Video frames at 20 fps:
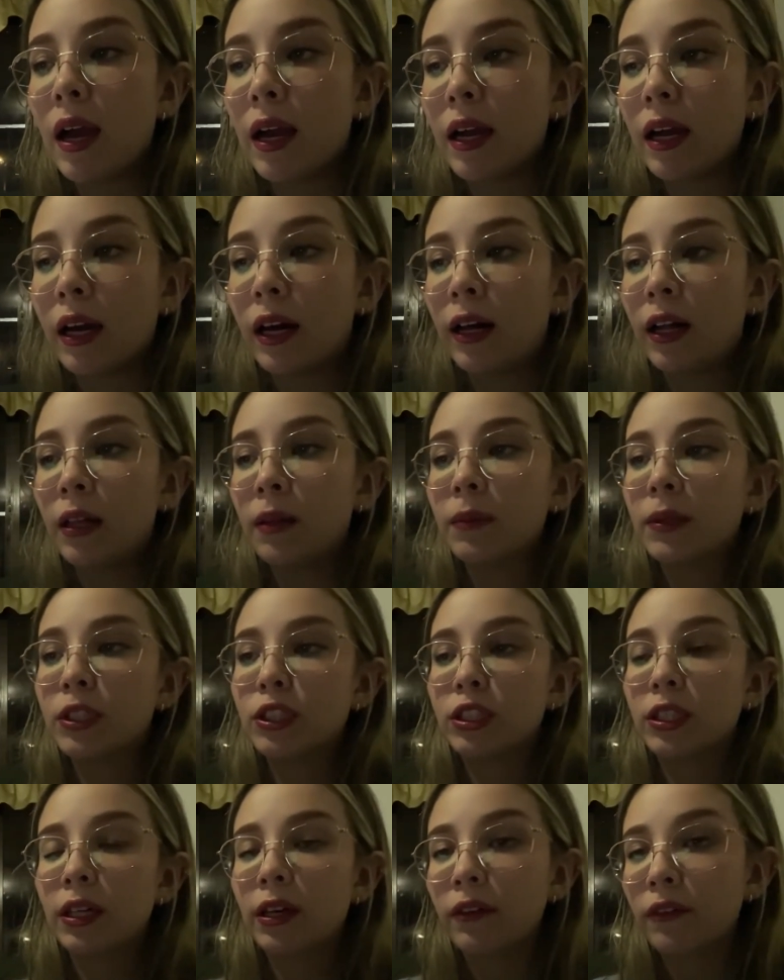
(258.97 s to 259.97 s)

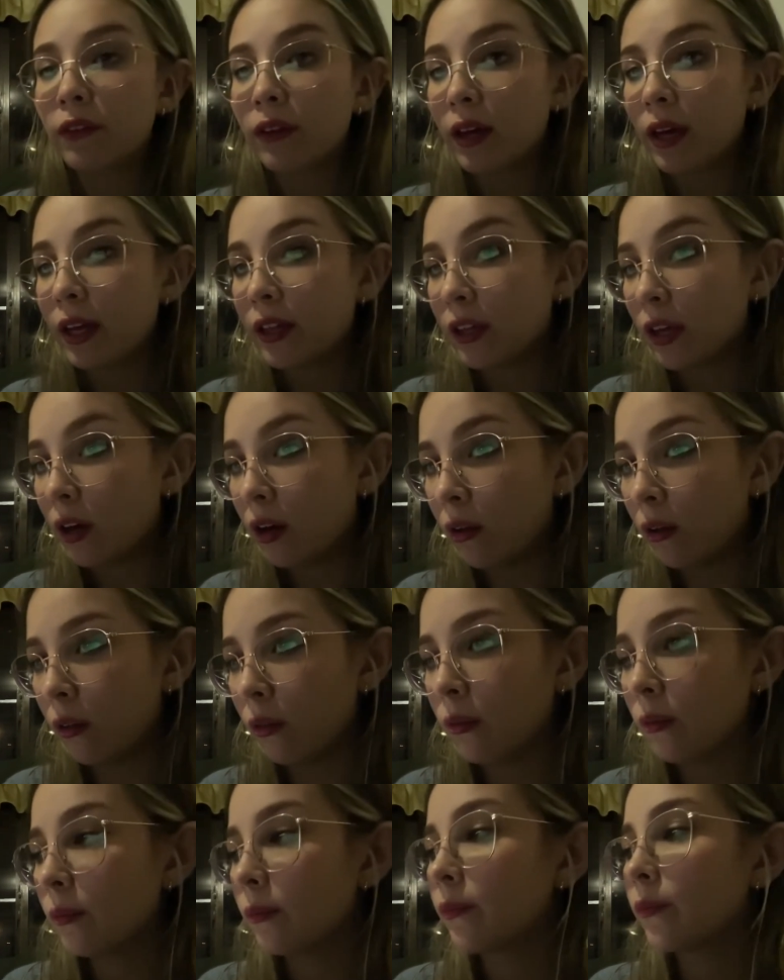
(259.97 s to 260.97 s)
Kalbachev et al.
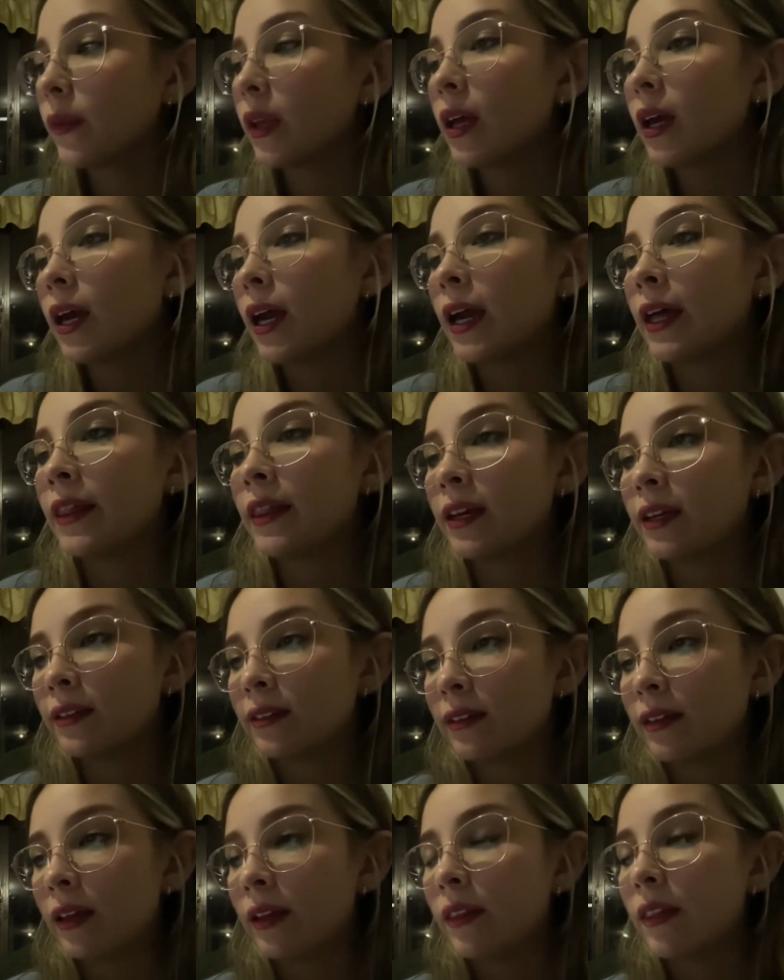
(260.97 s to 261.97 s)
And they
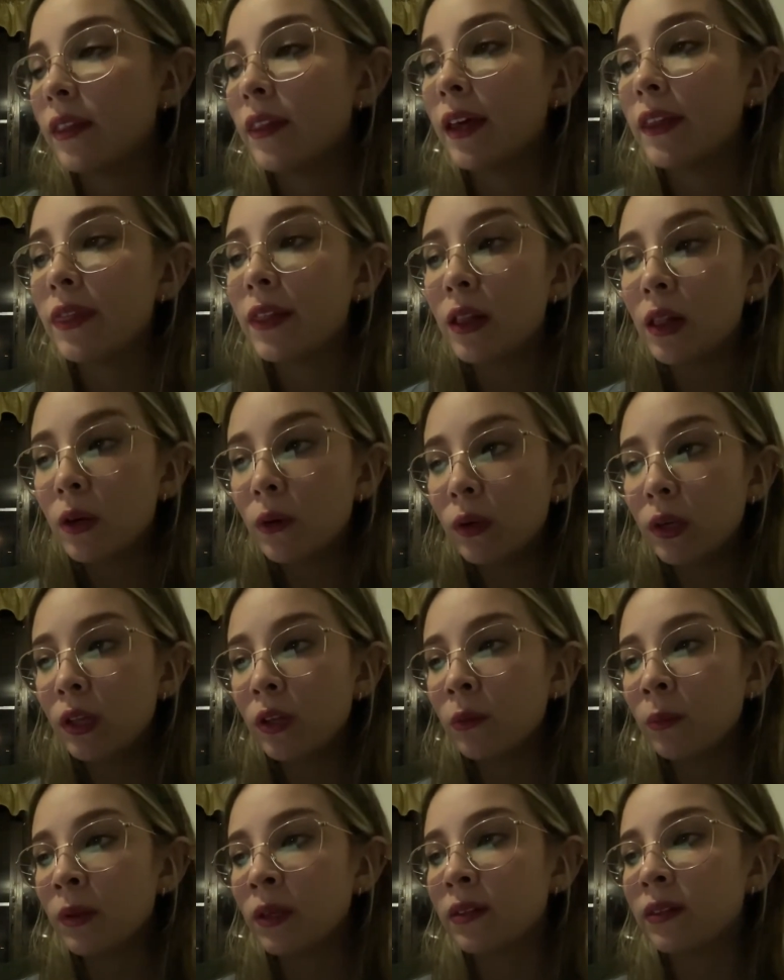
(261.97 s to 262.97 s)
said that the lower
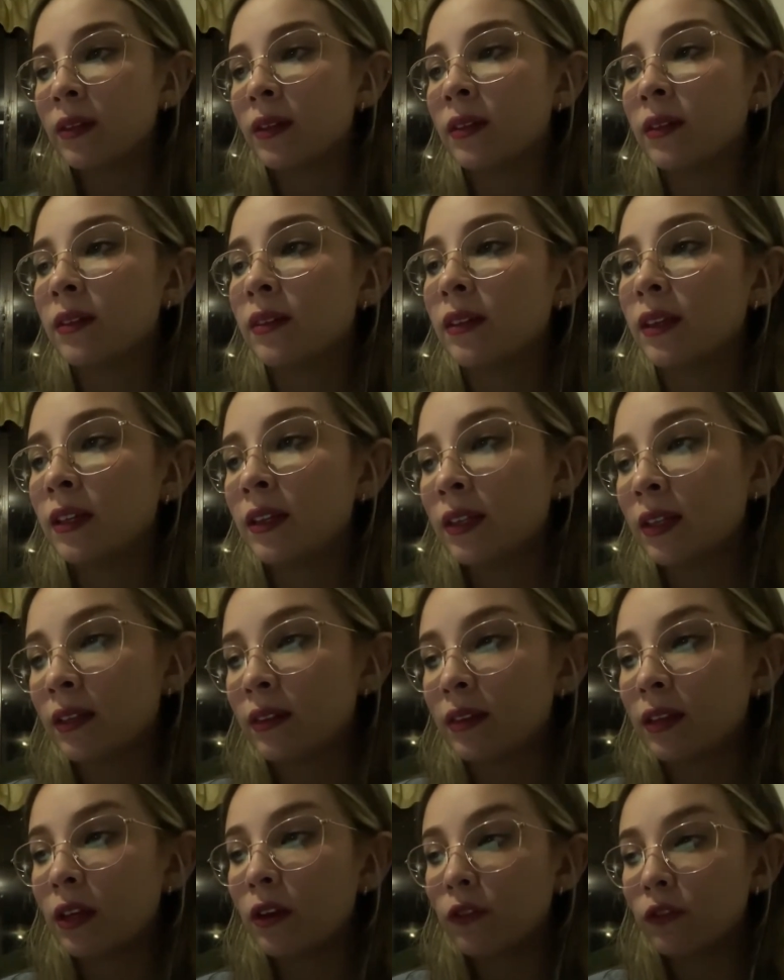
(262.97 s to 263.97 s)
luminescence
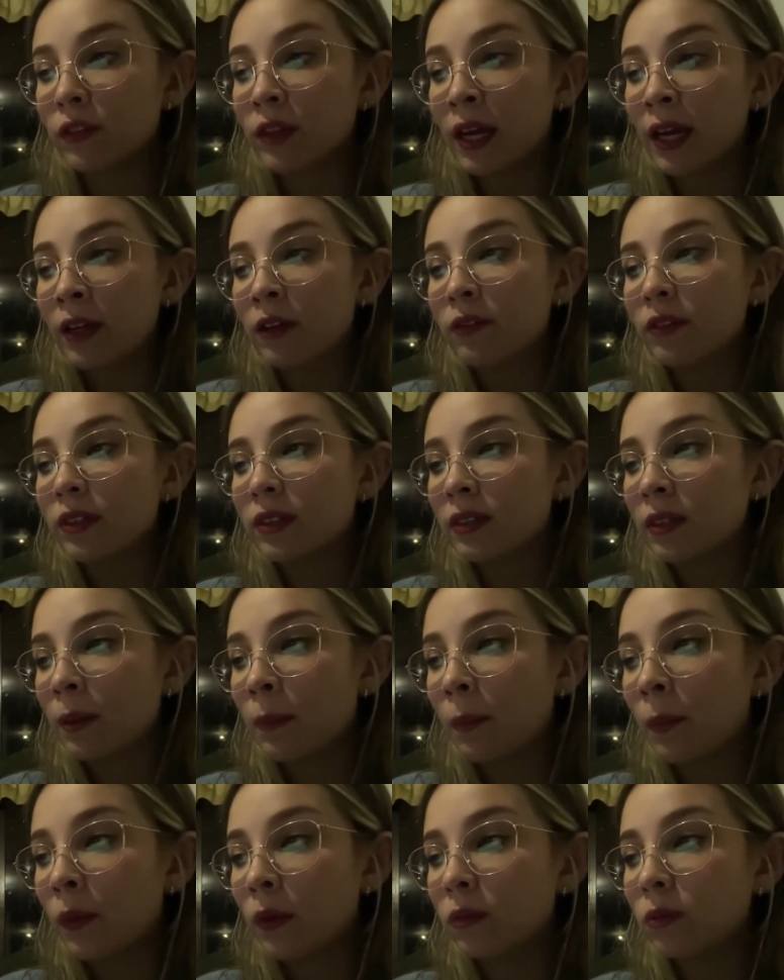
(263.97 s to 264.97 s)
intensity of 9 of the
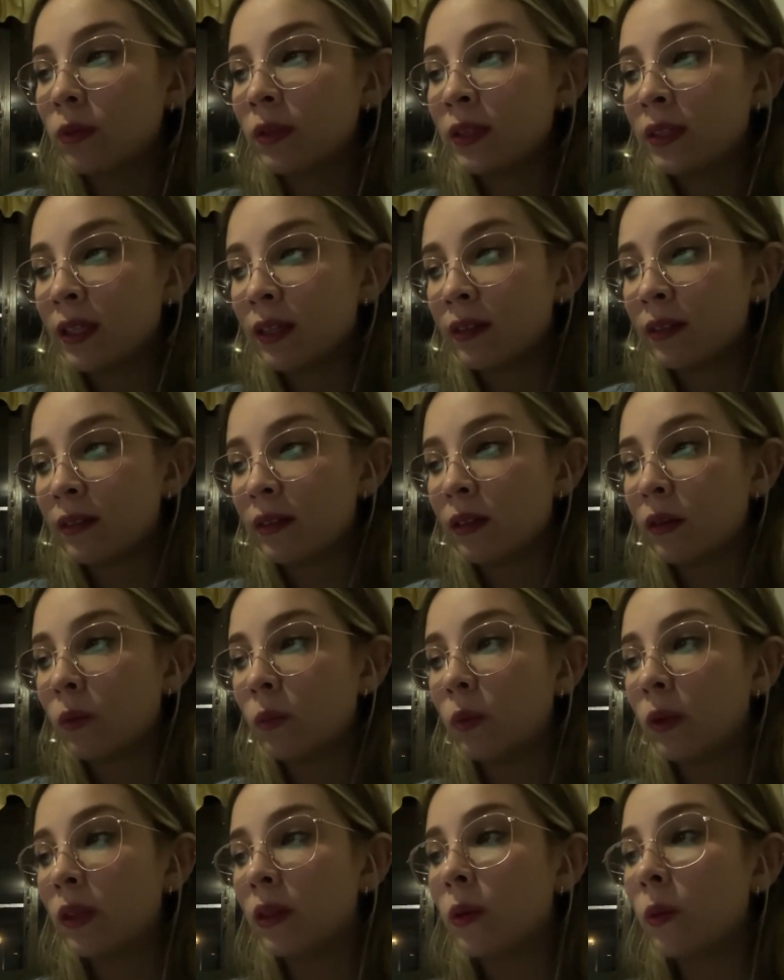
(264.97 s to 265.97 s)
samples when tested
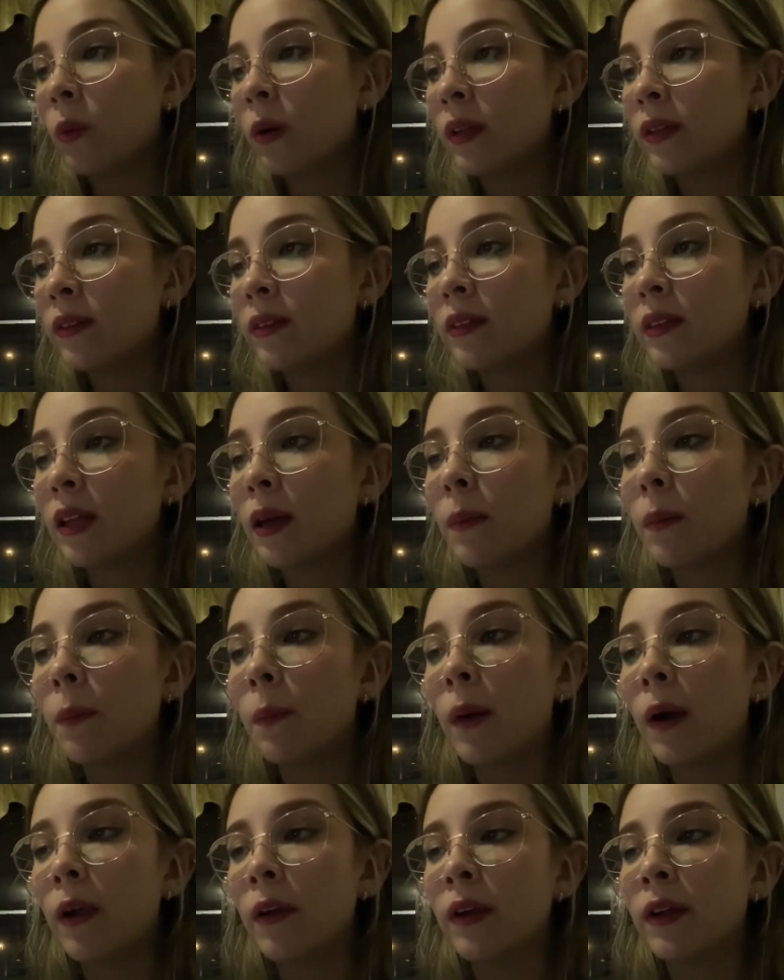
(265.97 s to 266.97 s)
with the one-step
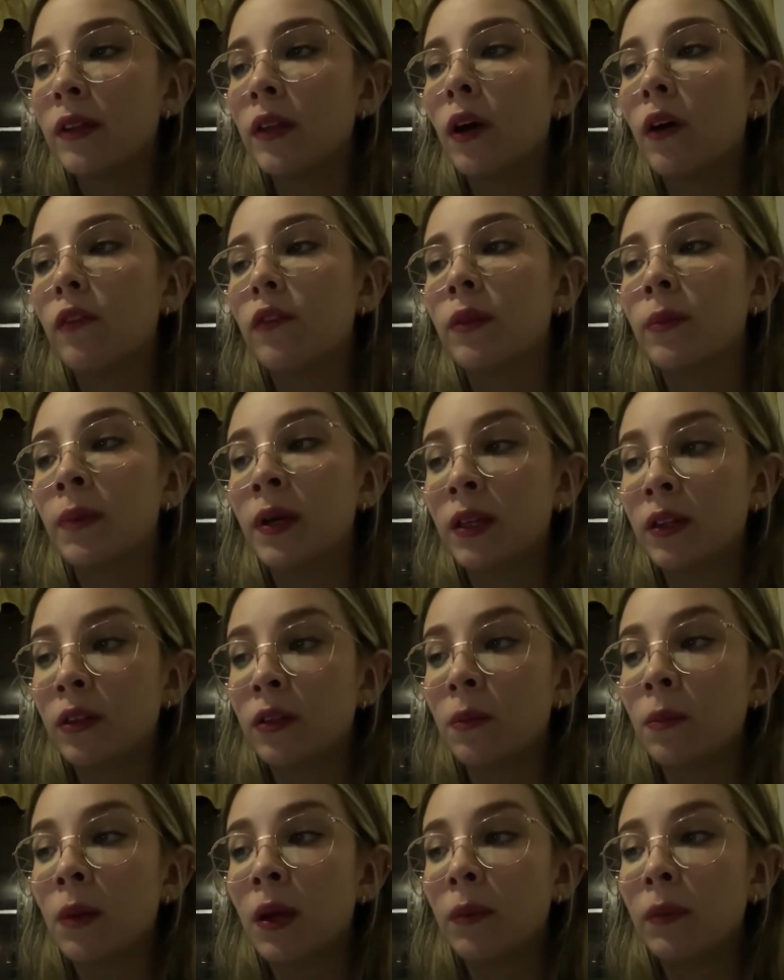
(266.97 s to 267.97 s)
variant of the method
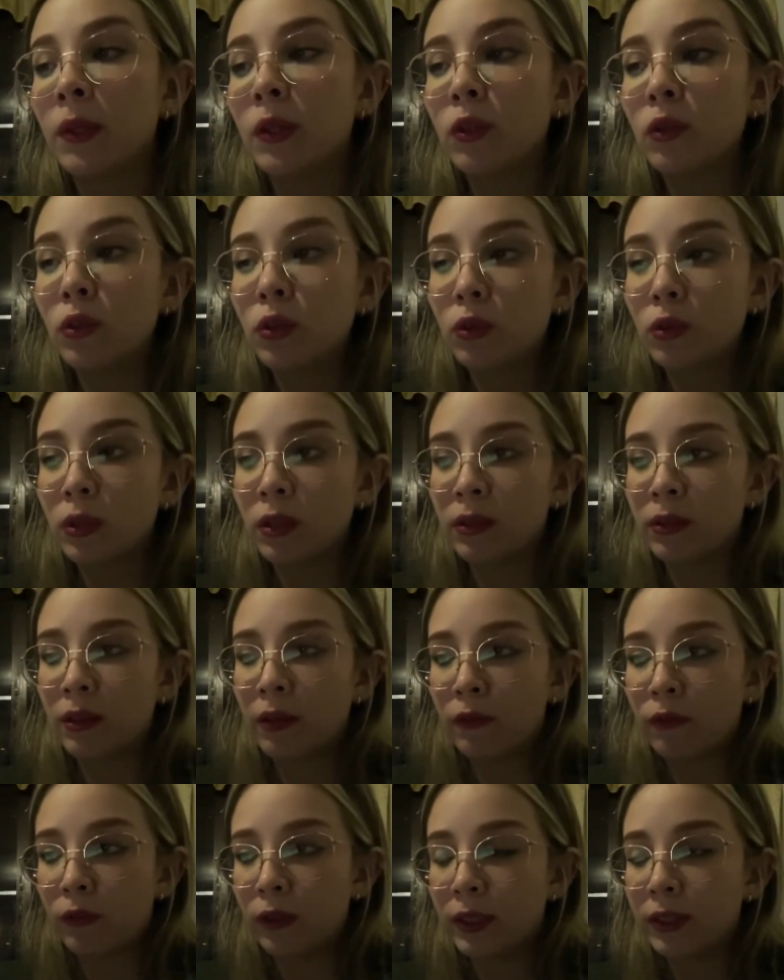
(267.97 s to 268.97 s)
may be due to this
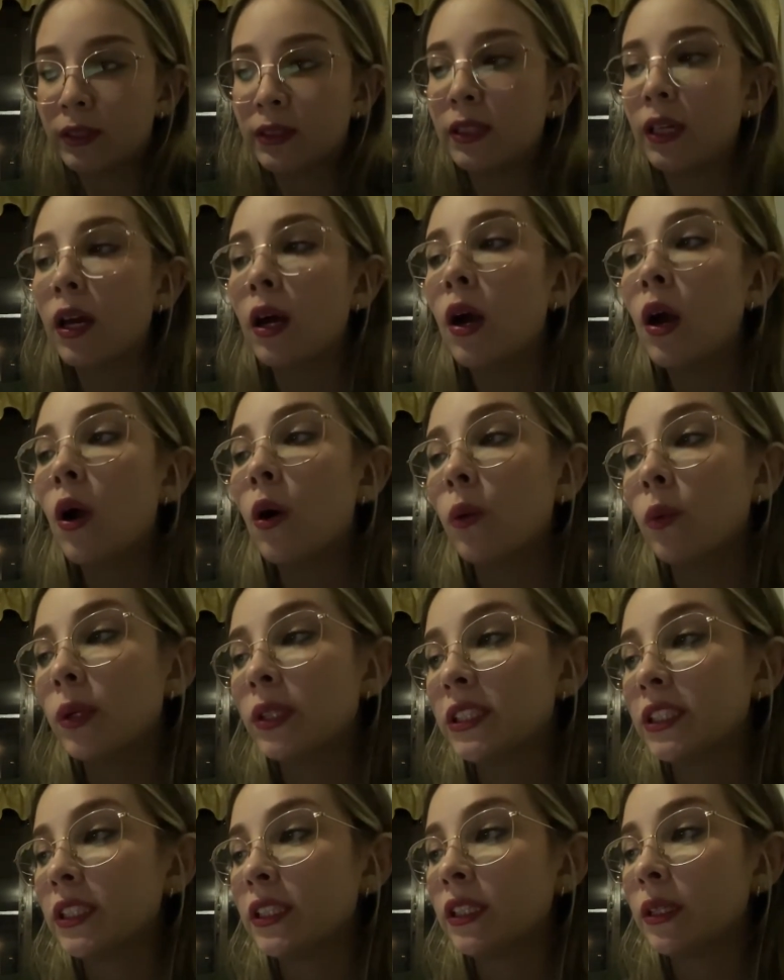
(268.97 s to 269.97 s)
difference,
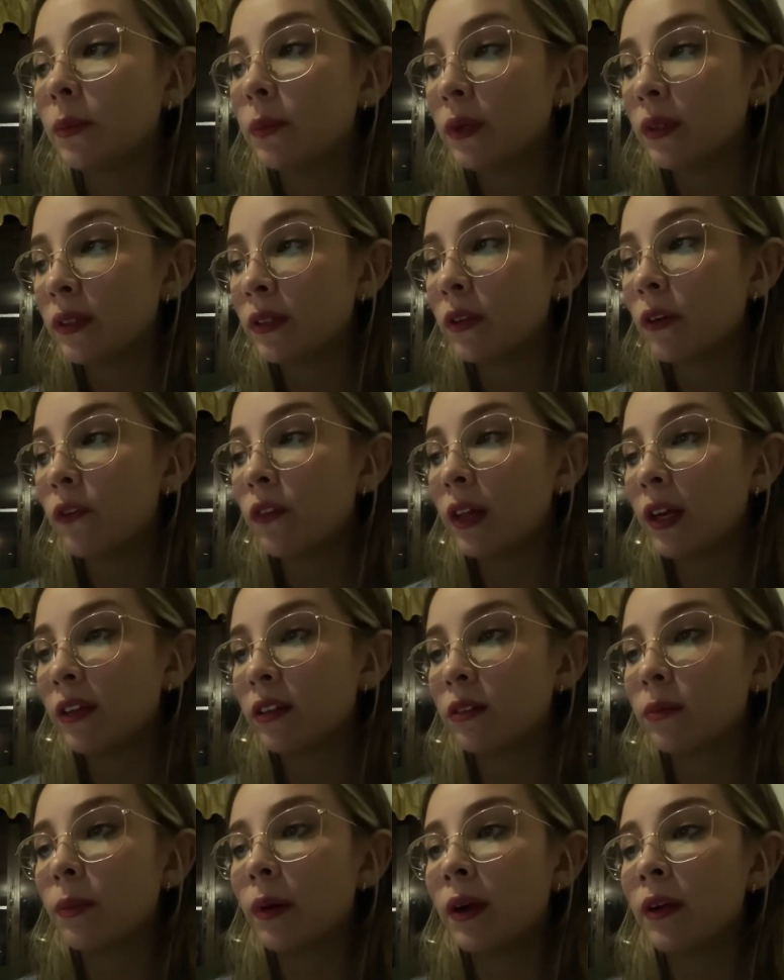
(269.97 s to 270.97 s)
which in the presence of
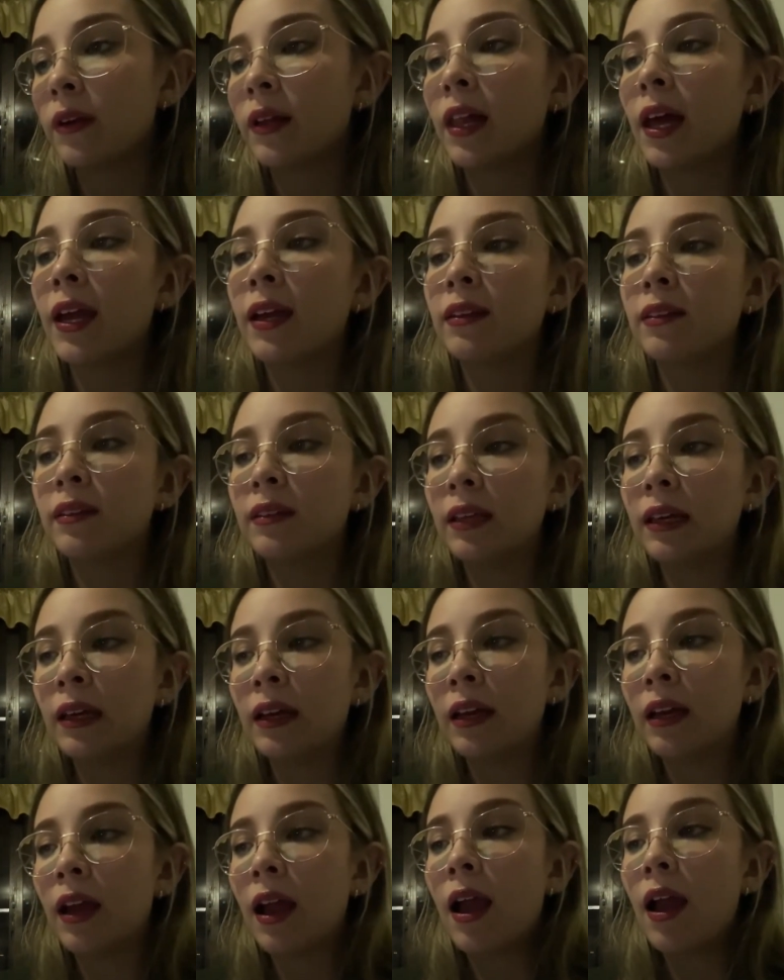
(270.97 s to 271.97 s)
less viral
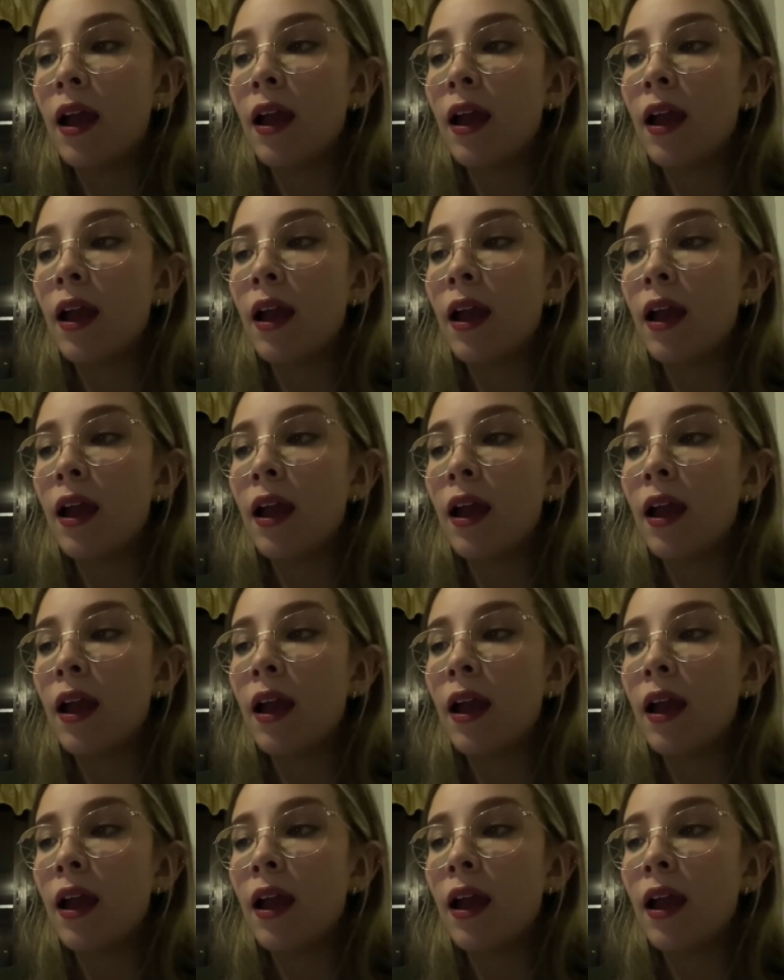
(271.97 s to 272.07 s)
NC